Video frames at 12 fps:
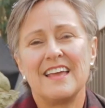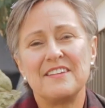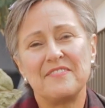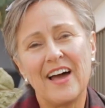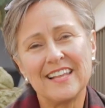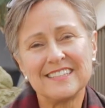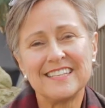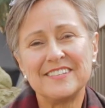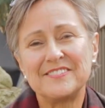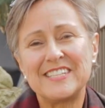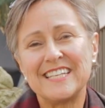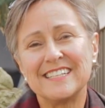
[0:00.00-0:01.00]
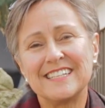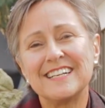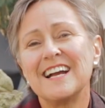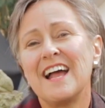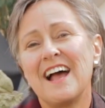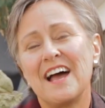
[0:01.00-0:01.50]
If I lived
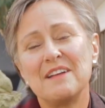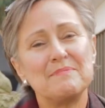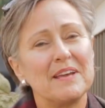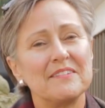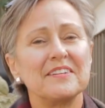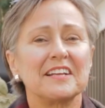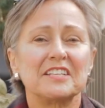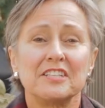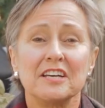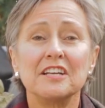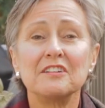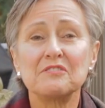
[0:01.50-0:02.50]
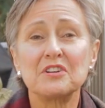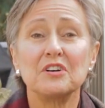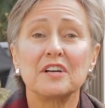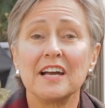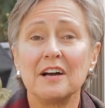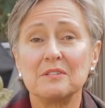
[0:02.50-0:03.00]
here, I'd be having a ton of
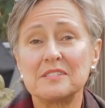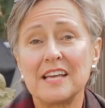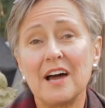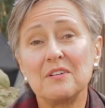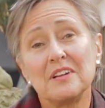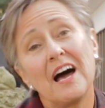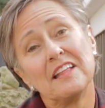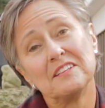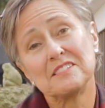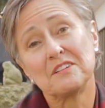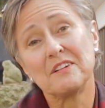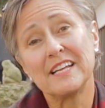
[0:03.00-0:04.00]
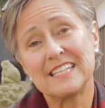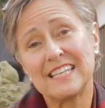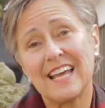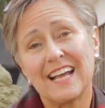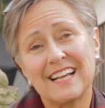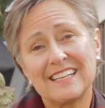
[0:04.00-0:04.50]
cookouts out on this
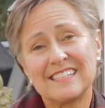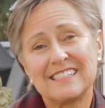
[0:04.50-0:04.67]
great deck.